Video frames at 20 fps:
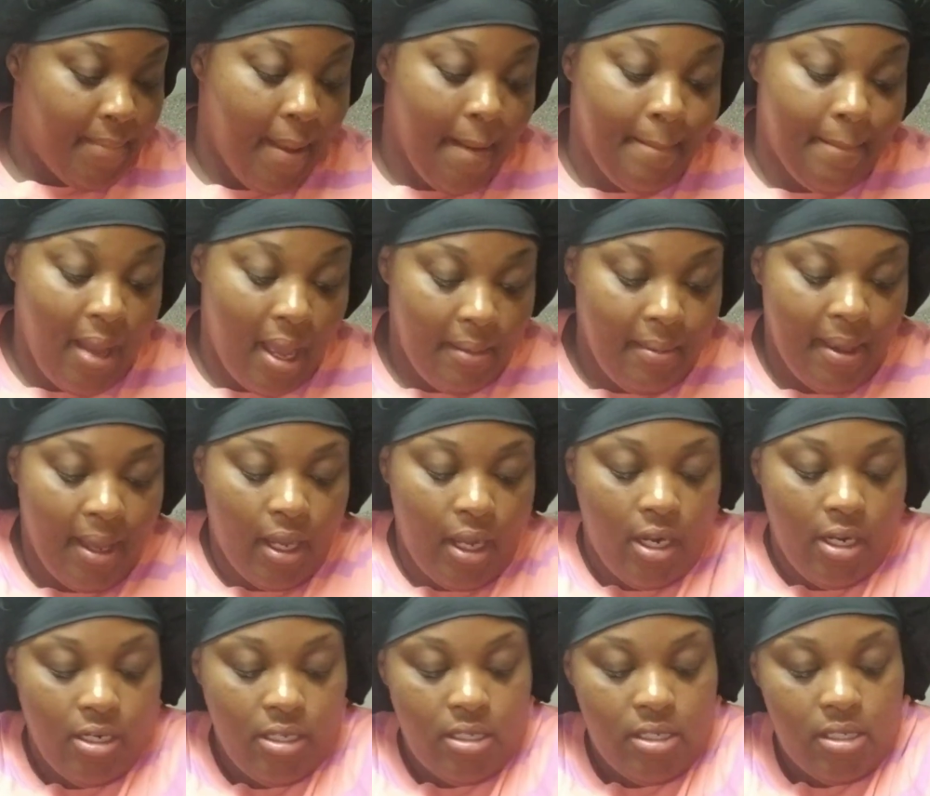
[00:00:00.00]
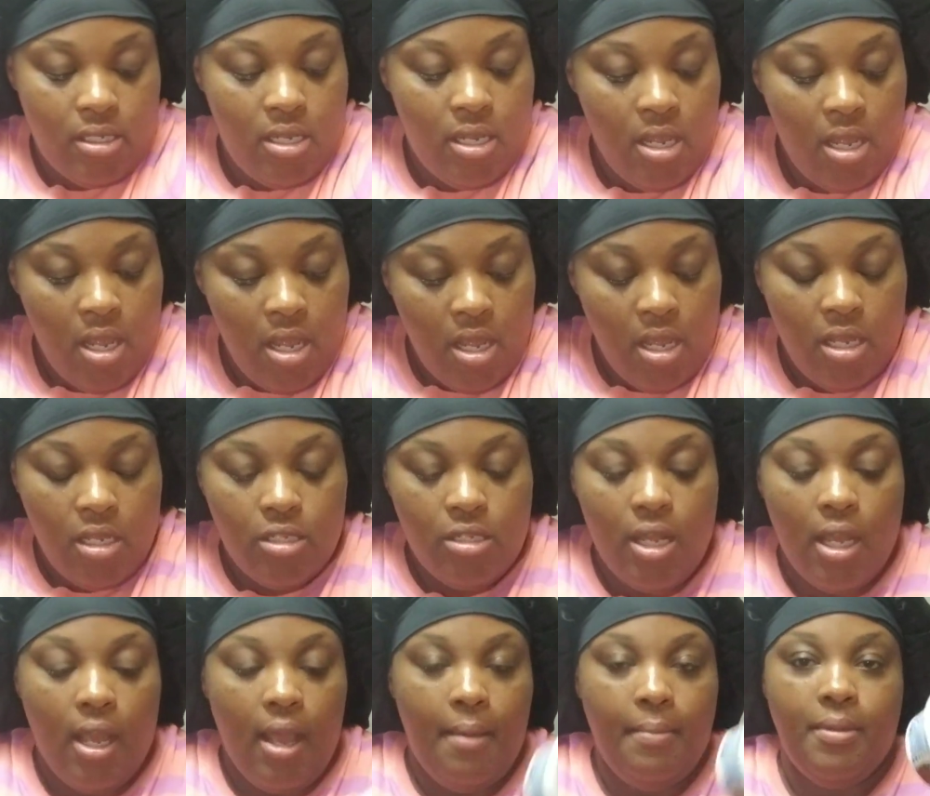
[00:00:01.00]
my back hurts. So
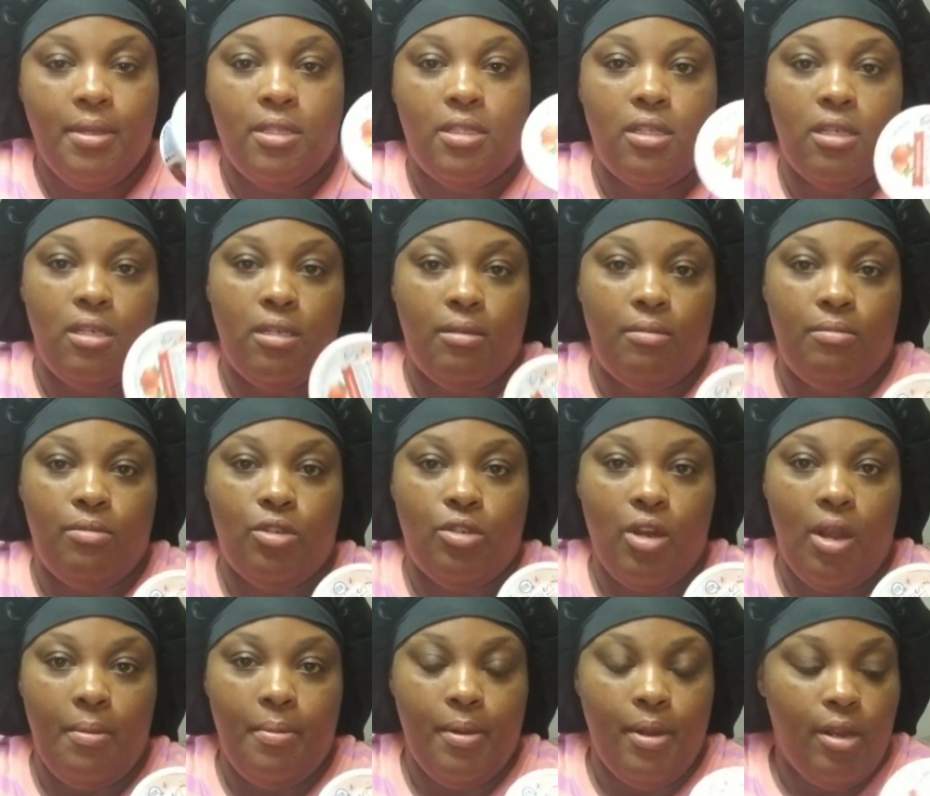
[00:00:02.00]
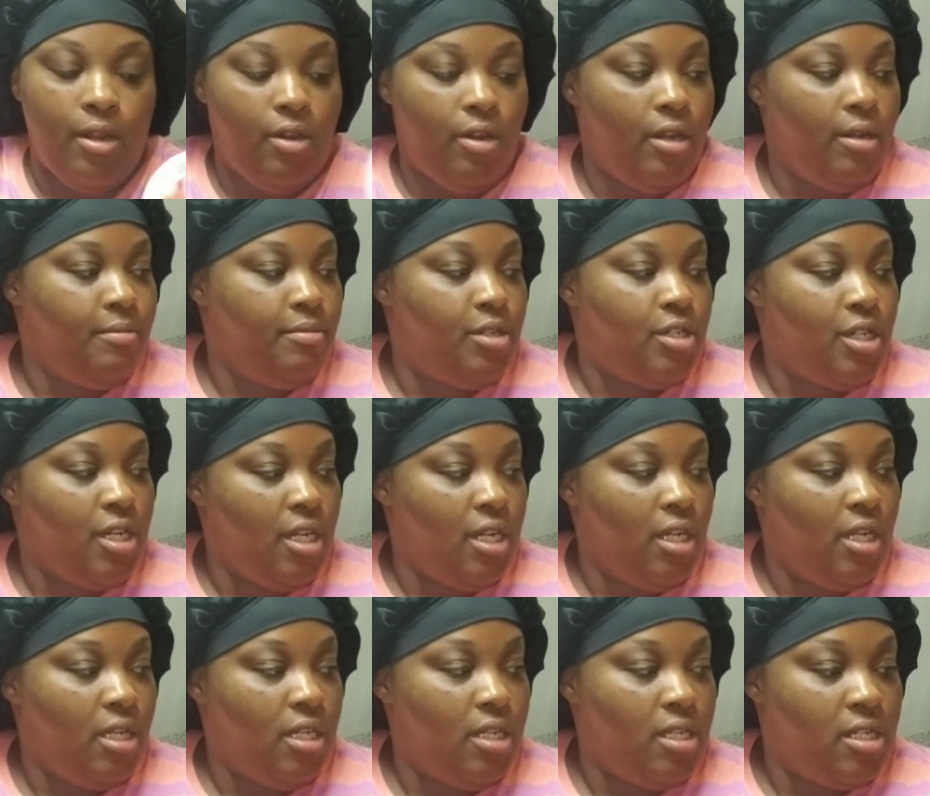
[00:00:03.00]
I got me some strawberry cream
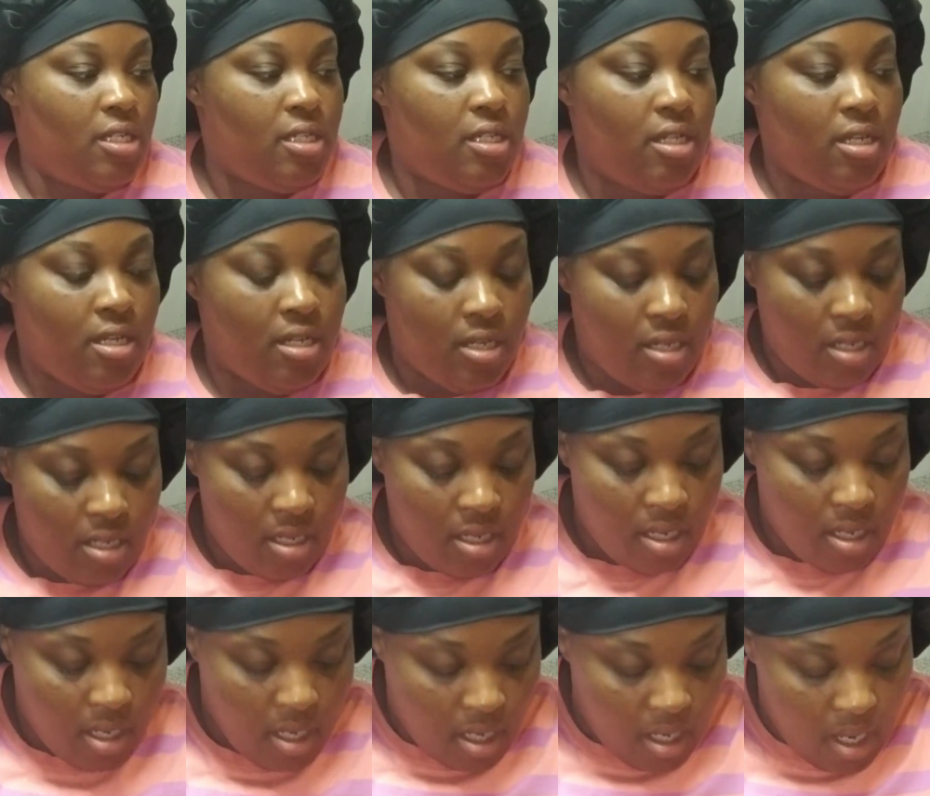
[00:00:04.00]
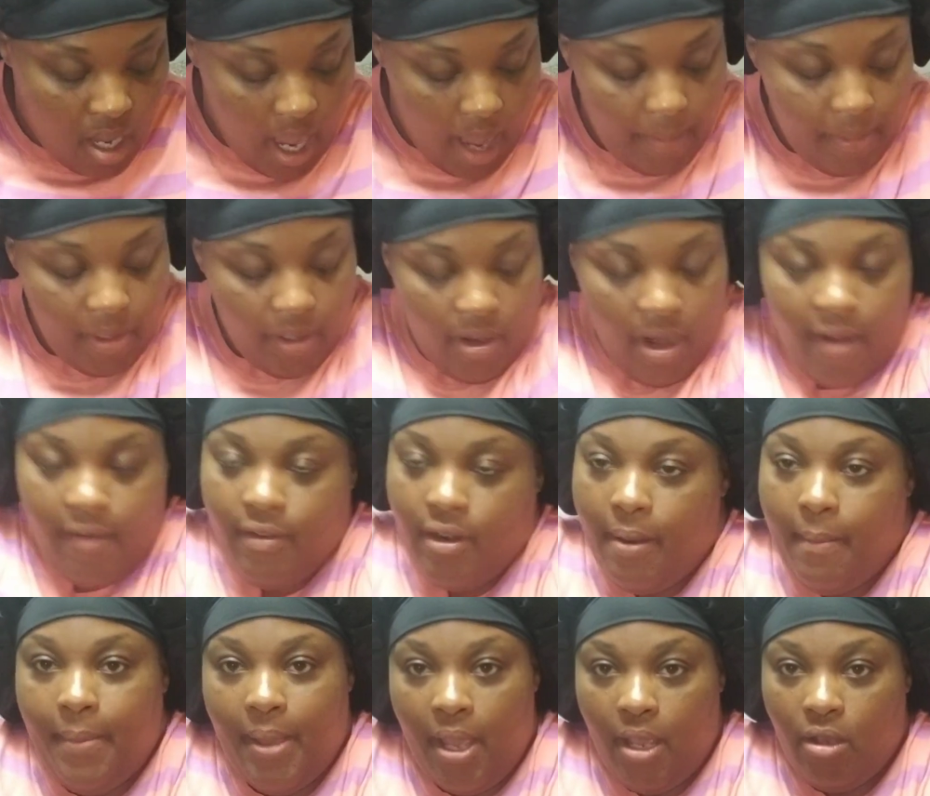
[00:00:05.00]
cheese. I've been craving a
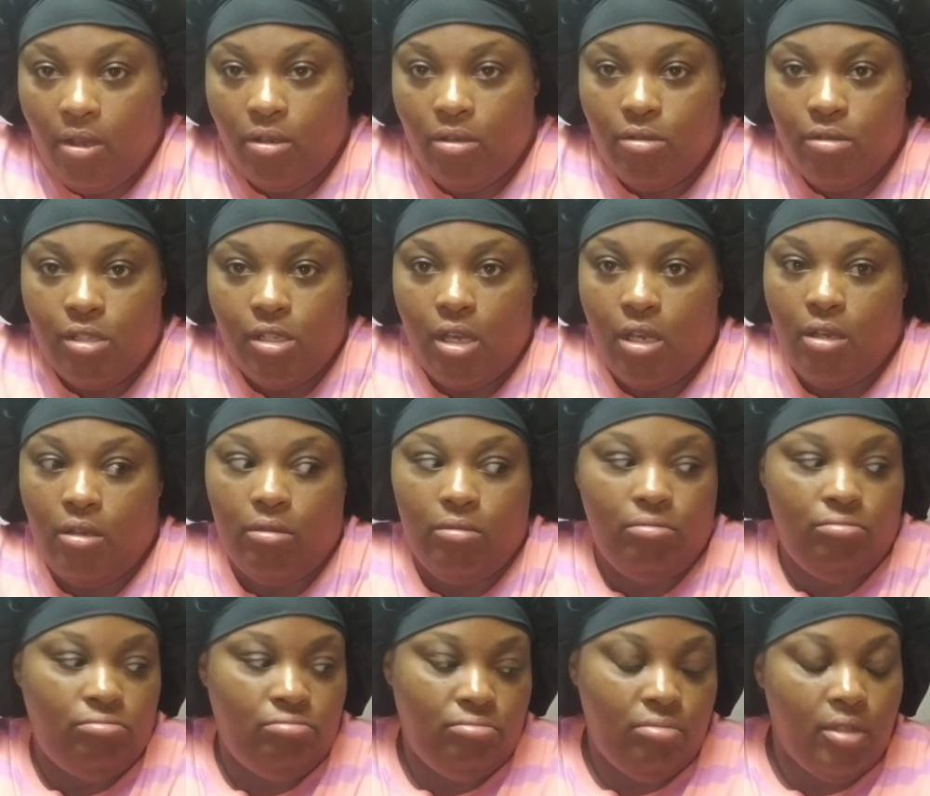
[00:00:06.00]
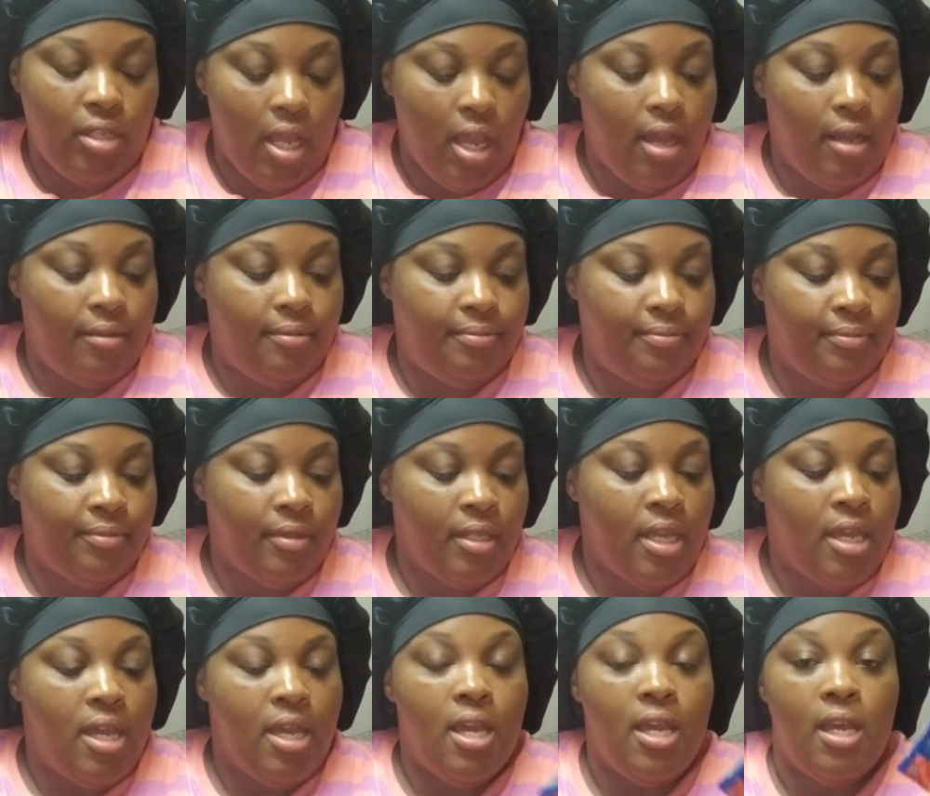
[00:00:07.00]
bagel, so yeah,
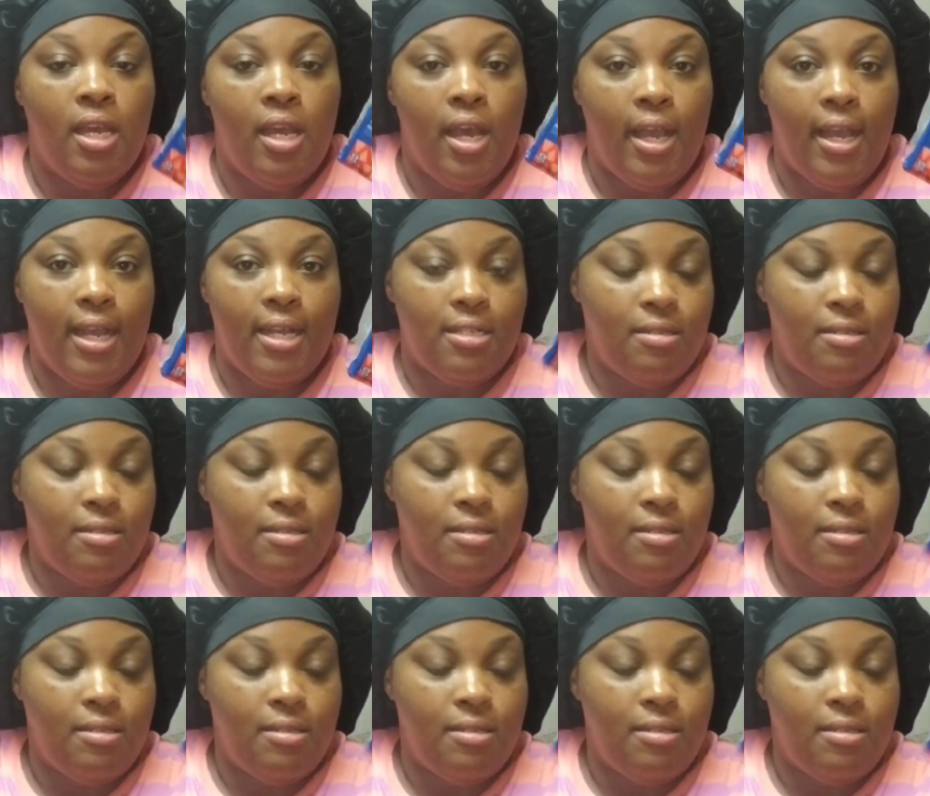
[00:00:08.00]
I got